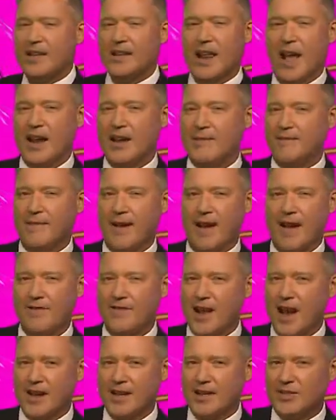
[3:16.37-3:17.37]
95,
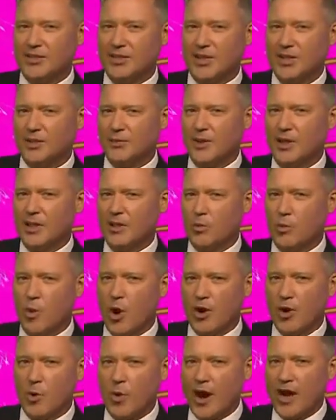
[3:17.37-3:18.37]
96, feeling
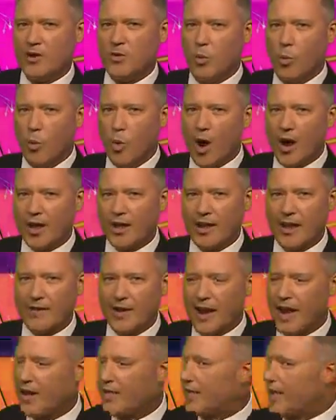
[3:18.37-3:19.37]
108,
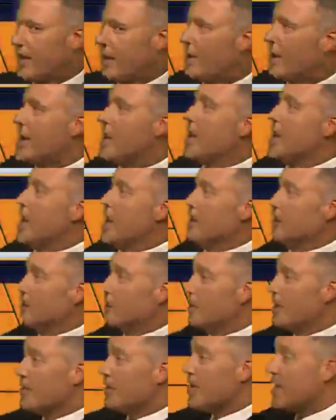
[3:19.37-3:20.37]
111 out there. And
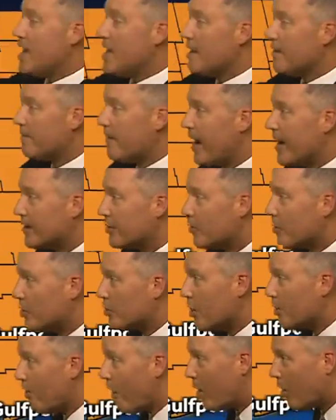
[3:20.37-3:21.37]
look at the heat advisory
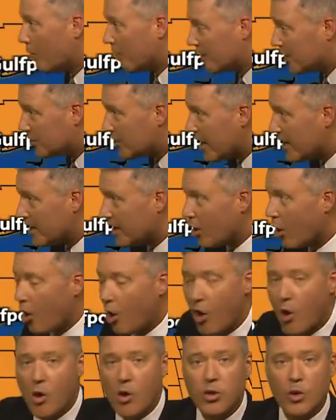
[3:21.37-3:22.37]
tomorrow extending
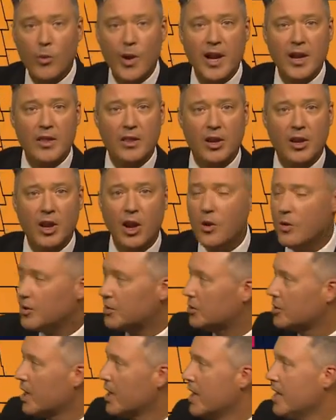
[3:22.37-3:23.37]
all the way to the
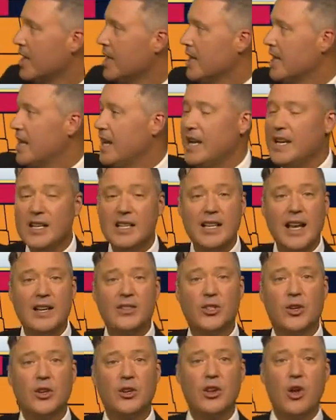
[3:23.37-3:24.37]
coast. Heat
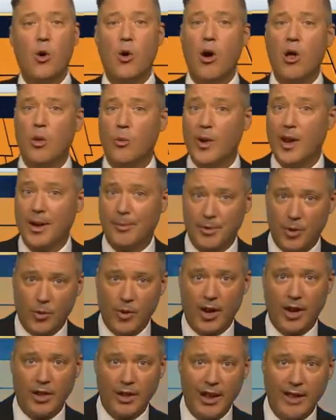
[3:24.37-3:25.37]
index could go all the way up to
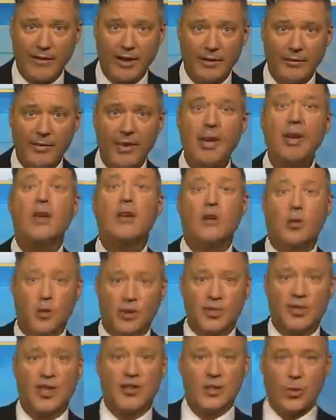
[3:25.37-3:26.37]
111. Of
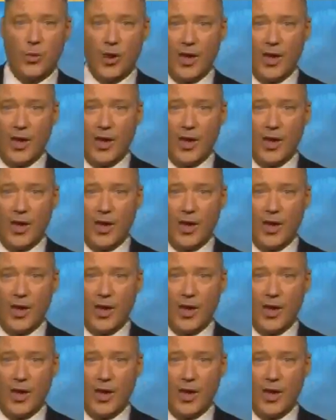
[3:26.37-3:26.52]
course, that's a